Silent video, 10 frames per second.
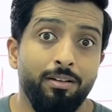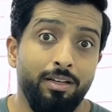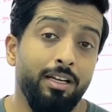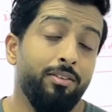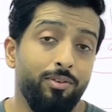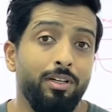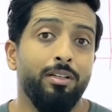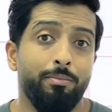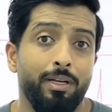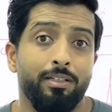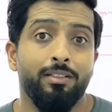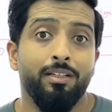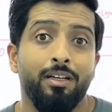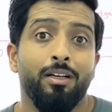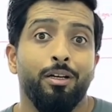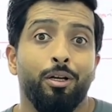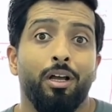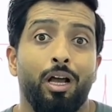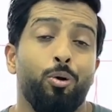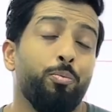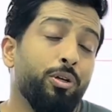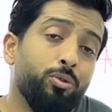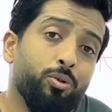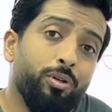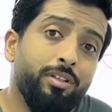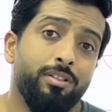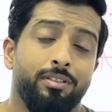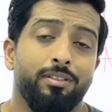It really depends. I hope you enjoyed.